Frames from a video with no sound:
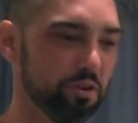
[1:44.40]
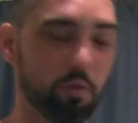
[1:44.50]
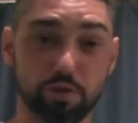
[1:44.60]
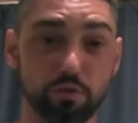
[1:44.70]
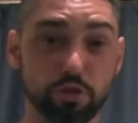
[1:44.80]

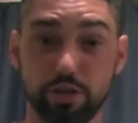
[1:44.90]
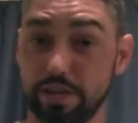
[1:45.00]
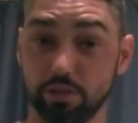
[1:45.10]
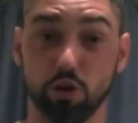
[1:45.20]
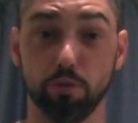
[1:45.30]
West Virginia
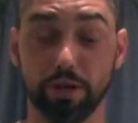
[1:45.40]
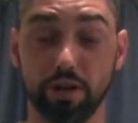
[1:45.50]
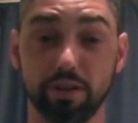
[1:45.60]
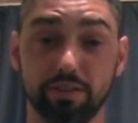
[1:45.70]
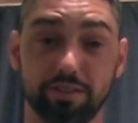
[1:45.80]
has an urban
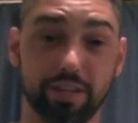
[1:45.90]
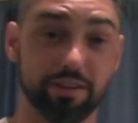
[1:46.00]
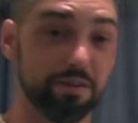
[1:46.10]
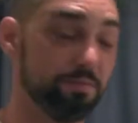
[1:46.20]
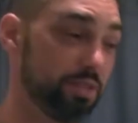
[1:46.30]
hunt that
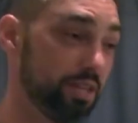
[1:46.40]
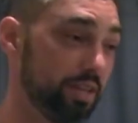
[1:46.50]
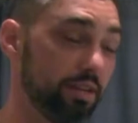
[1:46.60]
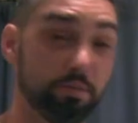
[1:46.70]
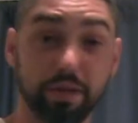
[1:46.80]
comes
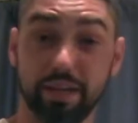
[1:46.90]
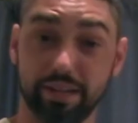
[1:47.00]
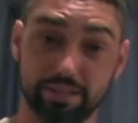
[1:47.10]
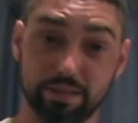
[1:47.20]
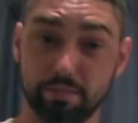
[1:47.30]
in the beginning
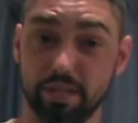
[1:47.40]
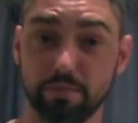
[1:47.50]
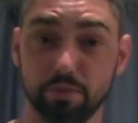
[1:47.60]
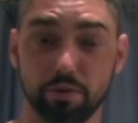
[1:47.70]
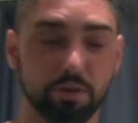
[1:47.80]
of
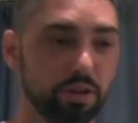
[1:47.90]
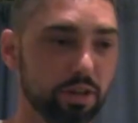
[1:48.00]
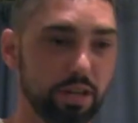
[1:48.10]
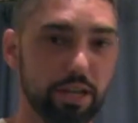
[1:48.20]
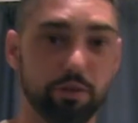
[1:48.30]
September
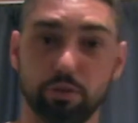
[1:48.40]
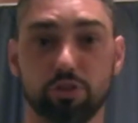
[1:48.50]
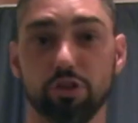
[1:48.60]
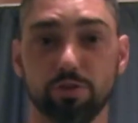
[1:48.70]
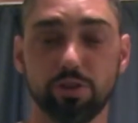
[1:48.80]
here in the
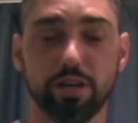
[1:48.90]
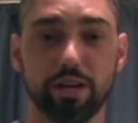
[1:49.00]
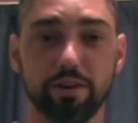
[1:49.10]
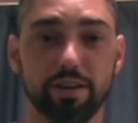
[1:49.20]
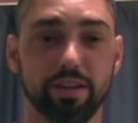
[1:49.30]
Charleston
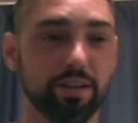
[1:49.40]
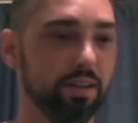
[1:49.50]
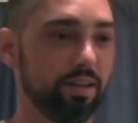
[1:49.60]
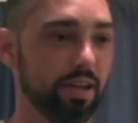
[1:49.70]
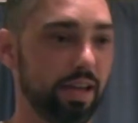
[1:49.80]
area
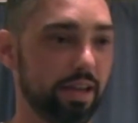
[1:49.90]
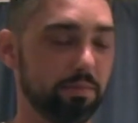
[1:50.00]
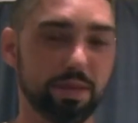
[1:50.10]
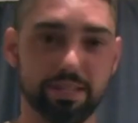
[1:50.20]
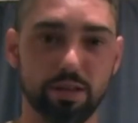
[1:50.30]
and
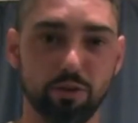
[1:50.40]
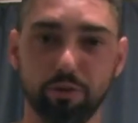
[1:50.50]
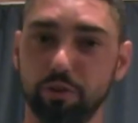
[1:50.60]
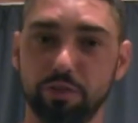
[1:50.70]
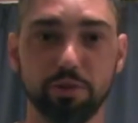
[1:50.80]
myself
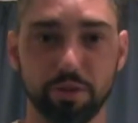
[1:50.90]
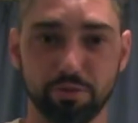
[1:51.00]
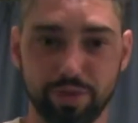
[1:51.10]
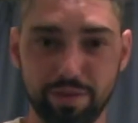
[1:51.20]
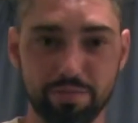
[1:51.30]
and a few other
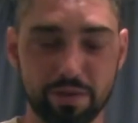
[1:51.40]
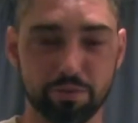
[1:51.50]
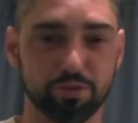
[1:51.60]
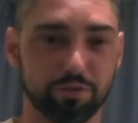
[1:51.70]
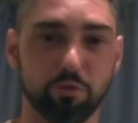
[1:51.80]
team
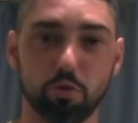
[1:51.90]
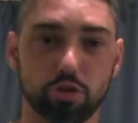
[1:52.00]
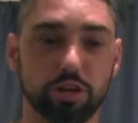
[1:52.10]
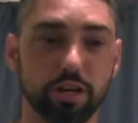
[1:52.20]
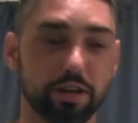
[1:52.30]
members are
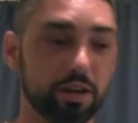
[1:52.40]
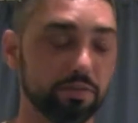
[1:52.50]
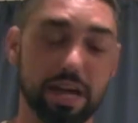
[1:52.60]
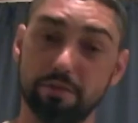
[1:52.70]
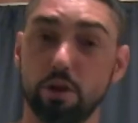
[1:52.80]
fortunate enough
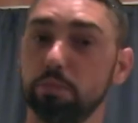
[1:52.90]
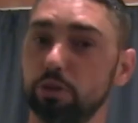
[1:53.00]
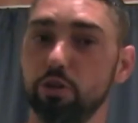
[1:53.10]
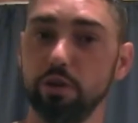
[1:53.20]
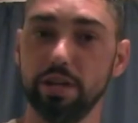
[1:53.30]
to have
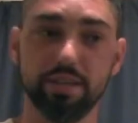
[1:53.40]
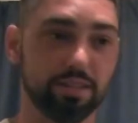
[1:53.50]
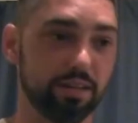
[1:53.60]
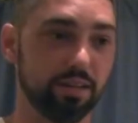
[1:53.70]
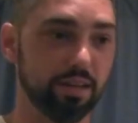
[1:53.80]
opportunities
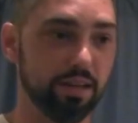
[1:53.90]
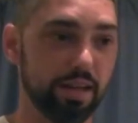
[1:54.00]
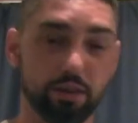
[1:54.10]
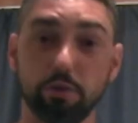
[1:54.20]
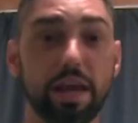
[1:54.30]
and,
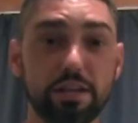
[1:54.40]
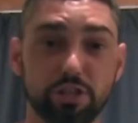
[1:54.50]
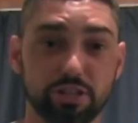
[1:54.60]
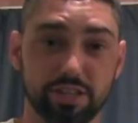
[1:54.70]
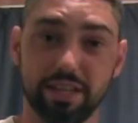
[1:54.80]
and
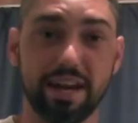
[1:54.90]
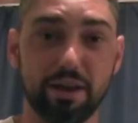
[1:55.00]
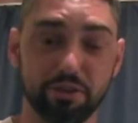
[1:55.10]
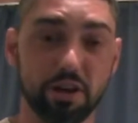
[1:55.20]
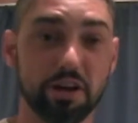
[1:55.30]
locations to get
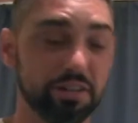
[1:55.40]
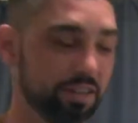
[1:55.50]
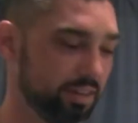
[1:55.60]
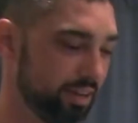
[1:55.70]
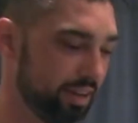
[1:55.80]
out and hunt.
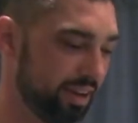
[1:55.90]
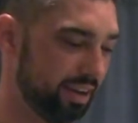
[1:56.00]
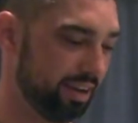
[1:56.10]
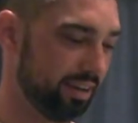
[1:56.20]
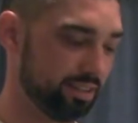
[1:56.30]

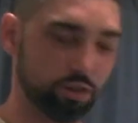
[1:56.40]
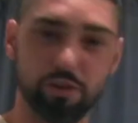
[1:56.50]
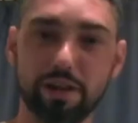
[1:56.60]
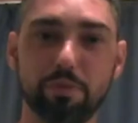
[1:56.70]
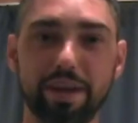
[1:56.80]
Uh, it's a
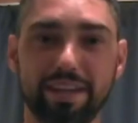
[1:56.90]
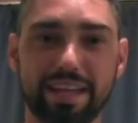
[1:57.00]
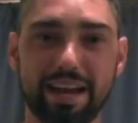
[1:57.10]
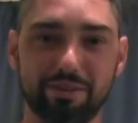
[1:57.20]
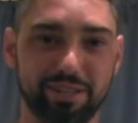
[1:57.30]
great way to
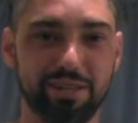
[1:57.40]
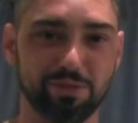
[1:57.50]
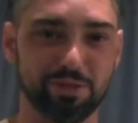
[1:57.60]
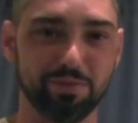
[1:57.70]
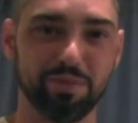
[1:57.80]
get out and kill
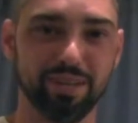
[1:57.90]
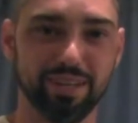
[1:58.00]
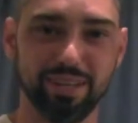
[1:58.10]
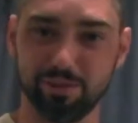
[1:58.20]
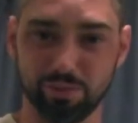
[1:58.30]
some
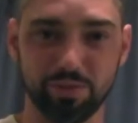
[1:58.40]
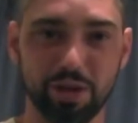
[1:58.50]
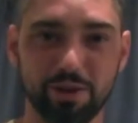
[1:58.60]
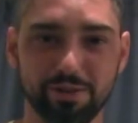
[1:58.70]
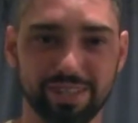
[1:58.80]
kill some
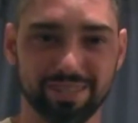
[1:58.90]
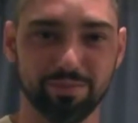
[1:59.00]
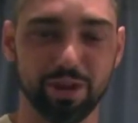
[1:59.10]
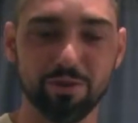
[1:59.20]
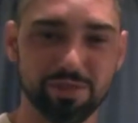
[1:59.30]
does, get some
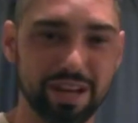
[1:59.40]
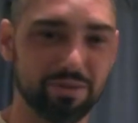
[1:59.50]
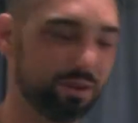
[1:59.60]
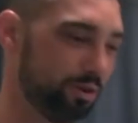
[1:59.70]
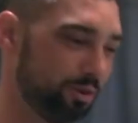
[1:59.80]
does
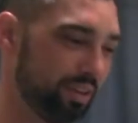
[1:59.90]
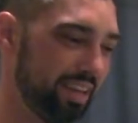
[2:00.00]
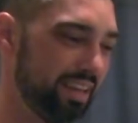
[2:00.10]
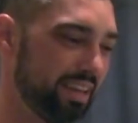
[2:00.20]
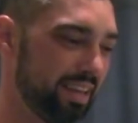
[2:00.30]
down
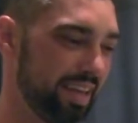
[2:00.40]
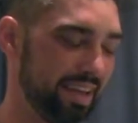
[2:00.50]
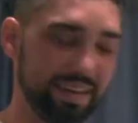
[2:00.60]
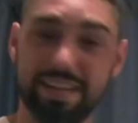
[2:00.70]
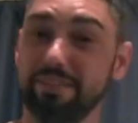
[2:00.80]
early,
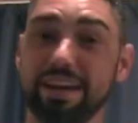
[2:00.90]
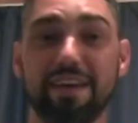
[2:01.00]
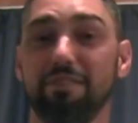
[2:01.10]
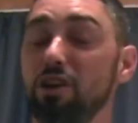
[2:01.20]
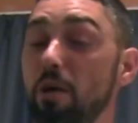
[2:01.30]
and even
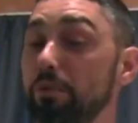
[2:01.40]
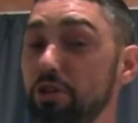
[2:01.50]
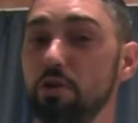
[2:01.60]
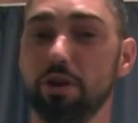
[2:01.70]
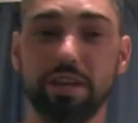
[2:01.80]
have the
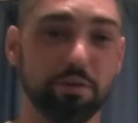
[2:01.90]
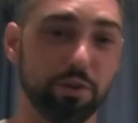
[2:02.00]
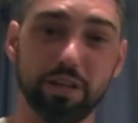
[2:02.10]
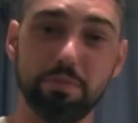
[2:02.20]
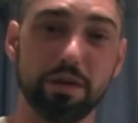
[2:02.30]
opportunity to
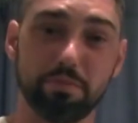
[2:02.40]
really big